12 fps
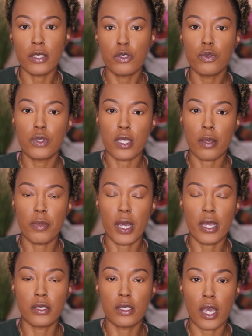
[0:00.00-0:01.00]
to set
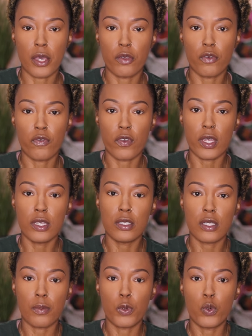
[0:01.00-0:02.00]
my entire
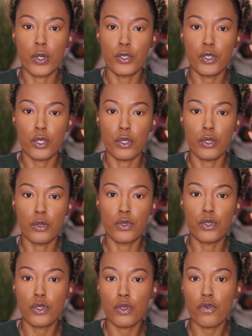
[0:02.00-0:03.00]
face, I'm going to
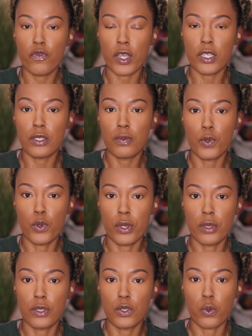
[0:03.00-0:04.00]
use Too Faced
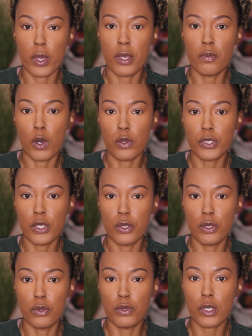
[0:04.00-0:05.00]
Born This Way
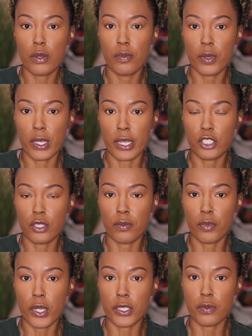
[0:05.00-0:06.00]
Multi-Use Complexion
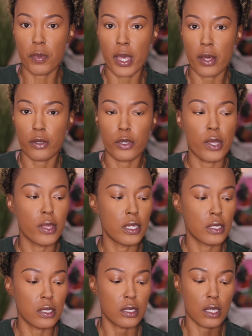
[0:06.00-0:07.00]
Press Powder, and
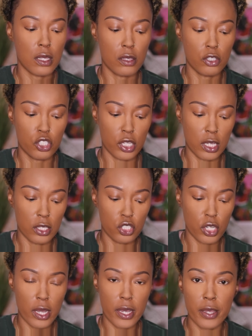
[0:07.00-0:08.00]
this is in the shade
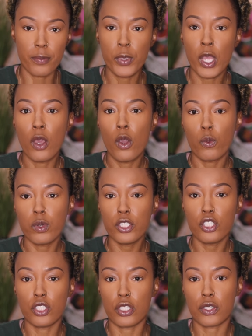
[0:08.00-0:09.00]
Chai,
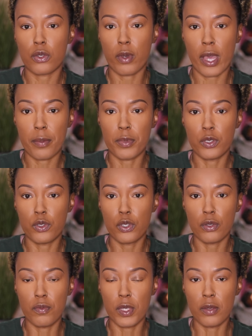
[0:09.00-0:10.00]
which just so happened
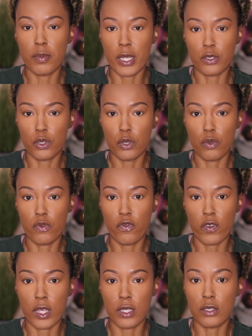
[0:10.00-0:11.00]
to be my Too
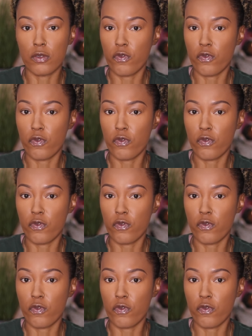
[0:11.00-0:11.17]
Faced